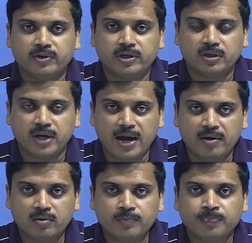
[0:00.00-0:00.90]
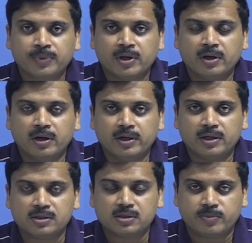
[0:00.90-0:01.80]
narrow. It
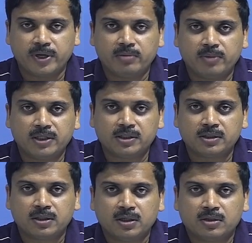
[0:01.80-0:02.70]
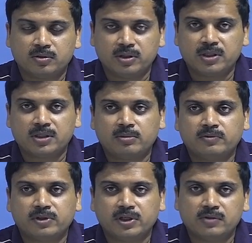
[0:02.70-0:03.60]
doesn't spread much. So these are some of
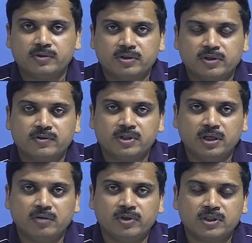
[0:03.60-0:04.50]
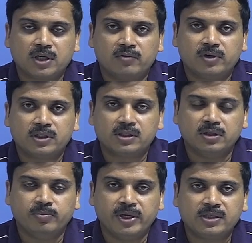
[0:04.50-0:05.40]
the things which we have seen, which covers the
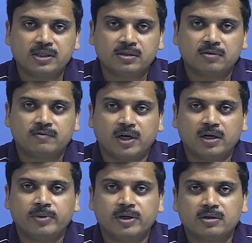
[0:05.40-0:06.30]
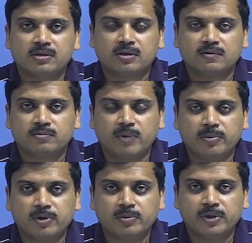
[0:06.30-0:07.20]
basics or fundamentals of
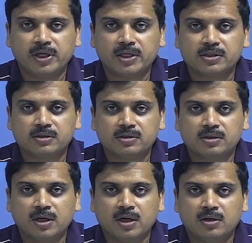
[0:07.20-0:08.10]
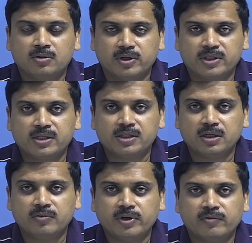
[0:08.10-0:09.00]
MIMO communications. So essentially
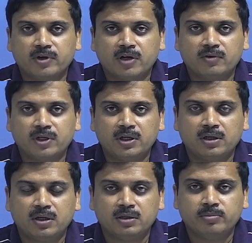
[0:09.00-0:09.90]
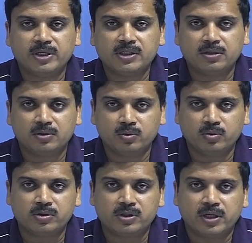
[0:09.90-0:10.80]
we have covered the basic
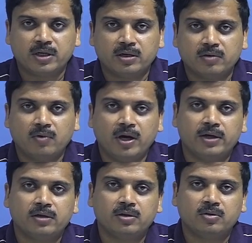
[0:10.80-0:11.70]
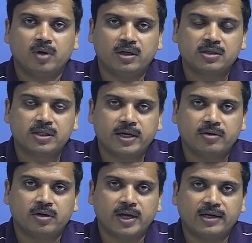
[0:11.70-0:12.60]
tools that are required to understand
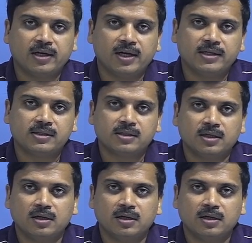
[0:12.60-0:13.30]
or analyze